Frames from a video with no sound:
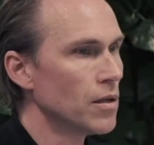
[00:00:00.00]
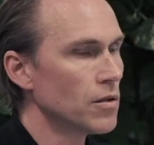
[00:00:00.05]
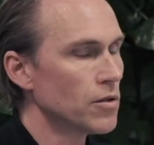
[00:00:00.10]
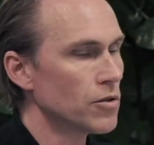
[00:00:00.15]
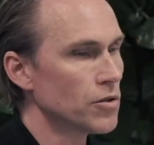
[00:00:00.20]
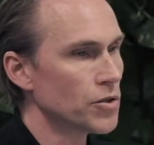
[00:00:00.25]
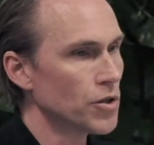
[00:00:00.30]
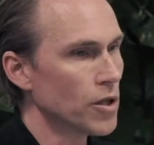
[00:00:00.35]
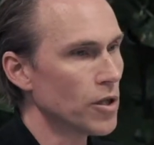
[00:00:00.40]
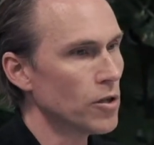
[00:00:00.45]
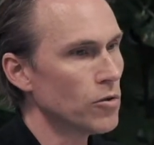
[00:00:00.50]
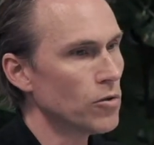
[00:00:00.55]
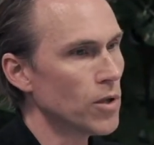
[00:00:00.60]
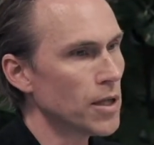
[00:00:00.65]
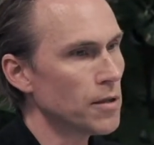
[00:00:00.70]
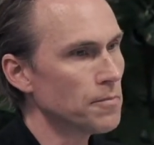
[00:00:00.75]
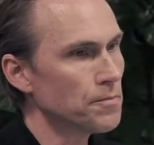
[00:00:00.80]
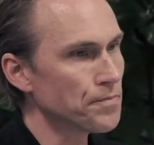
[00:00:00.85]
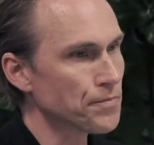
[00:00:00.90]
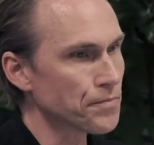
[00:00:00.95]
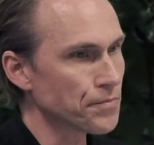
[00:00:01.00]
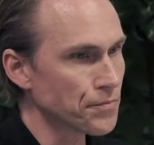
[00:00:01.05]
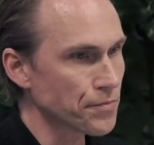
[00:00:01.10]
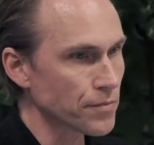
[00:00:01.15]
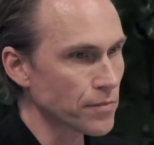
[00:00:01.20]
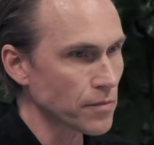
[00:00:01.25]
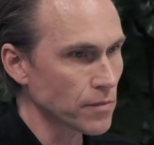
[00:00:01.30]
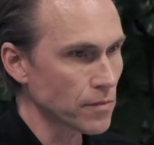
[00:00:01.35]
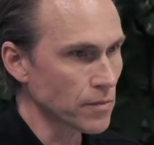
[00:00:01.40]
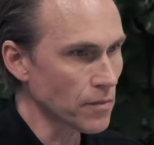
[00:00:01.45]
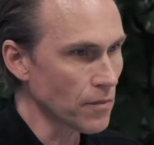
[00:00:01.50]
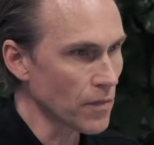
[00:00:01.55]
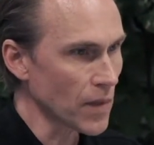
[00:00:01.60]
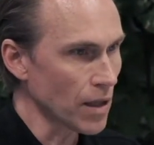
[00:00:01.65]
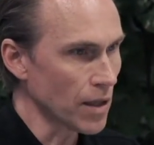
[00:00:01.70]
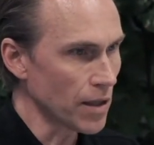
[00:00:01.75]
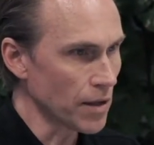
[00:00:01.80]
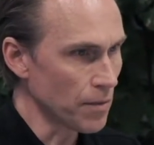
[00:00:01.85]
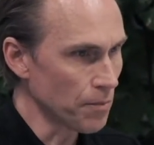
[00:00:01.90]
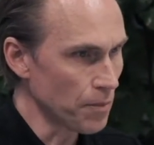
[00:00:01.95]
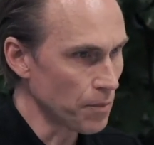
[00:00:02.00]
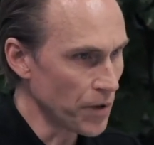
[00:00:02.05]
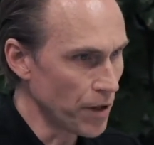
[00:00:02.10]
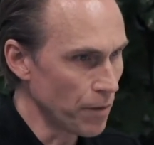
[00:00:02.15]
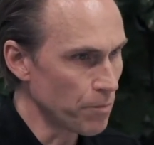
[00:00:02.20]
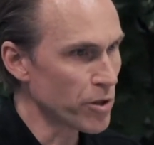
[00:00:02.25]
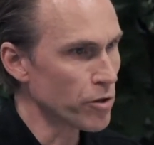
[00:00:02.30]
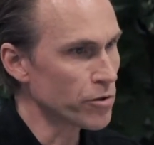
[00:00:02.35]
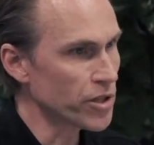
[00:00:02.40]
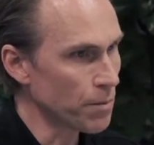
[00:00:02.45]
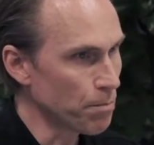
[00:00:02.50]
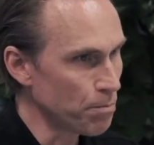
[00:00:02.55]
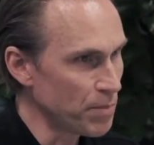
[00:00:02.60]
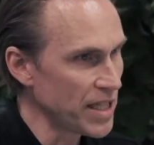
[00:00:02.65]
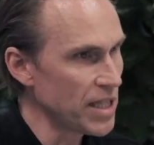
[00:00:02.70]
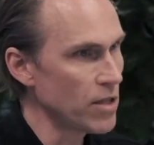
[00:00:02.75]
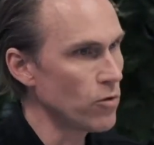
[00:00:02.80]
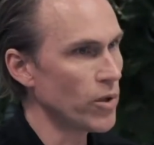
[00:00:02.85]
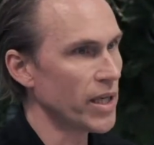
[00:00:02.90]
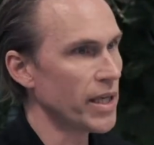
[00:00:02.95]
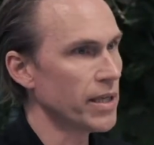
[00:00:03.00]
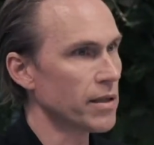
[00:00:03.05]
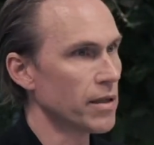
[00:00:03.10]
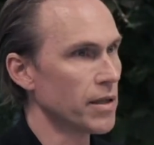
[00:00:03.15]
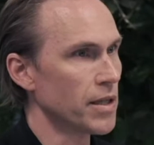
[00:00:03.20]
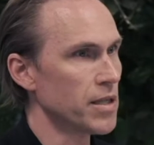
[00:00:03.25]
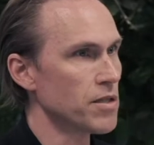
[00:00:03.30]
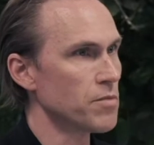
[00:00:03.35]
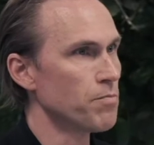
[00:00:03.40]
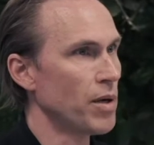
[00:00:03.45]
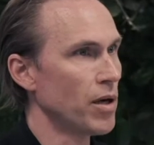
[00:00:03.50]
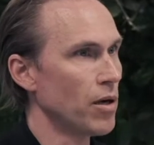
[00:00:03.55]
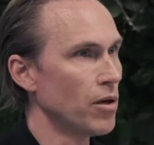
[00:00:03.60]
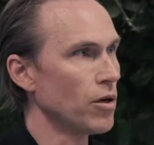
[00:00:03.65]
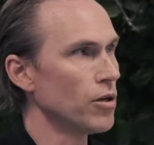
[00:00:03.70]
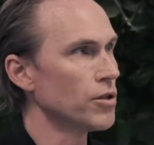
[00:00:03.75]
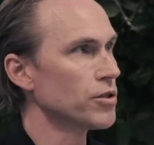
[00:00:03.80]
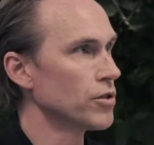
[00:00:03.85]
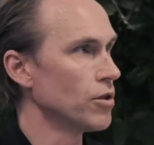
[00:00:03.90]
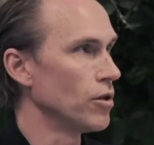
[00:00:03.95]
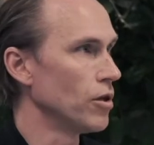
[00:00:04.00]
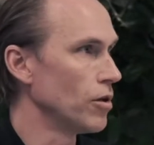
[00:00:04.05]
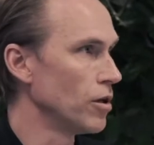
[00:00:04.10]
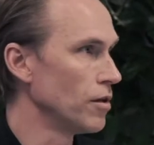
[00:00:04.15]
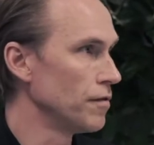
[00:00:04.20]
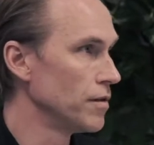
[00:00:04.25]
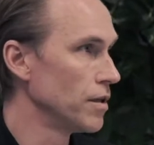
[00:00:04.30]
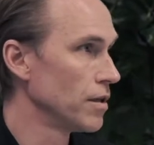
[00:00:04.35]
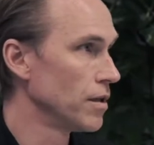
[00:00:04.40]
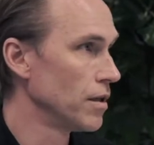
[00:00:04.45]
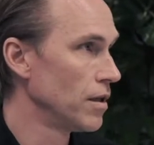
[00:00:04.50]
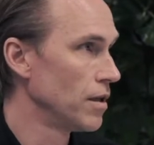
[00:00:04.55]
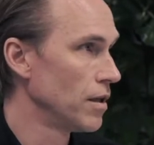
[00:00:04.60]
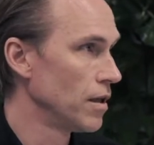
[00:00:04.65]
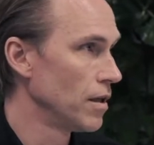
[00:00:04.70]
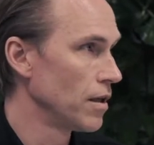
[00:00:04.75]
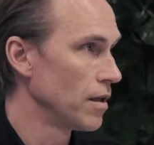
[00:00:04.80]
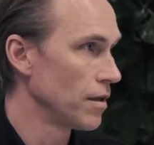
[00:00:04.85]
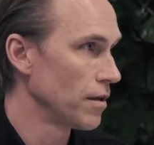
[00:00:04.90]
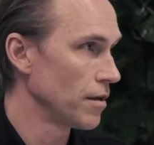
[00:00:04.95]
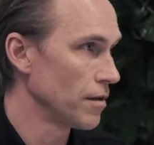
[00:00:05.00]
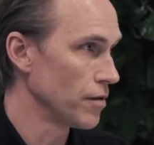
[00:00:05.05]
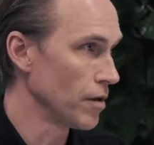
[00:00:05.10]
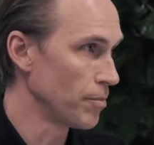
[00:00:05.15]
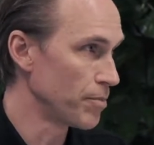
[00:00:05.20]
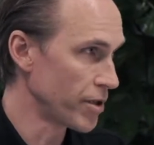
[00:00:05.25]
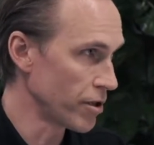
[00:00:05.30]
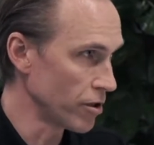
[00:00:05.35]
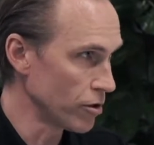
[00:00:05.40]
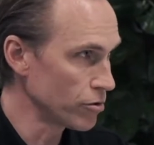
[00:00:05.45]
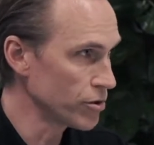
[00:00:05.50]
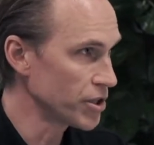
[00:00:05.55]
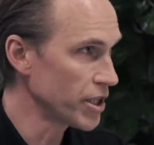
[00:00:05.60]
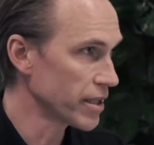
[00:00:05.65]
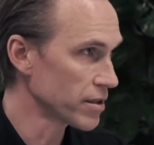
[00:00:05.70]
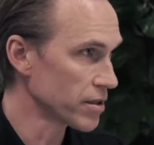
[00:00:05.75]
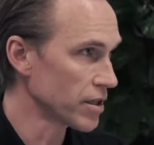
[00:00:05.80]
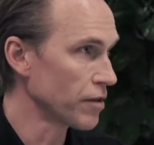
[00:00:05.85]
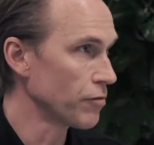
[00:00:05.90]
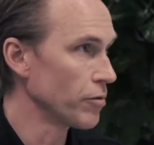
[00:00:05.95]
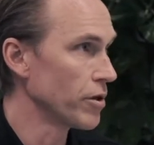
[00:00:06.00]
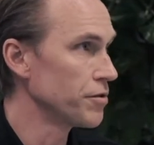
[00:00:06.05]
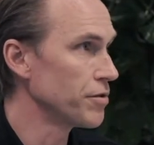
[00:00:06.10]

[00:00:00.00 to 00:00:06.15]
So the project Beewinged is part of the projects that we're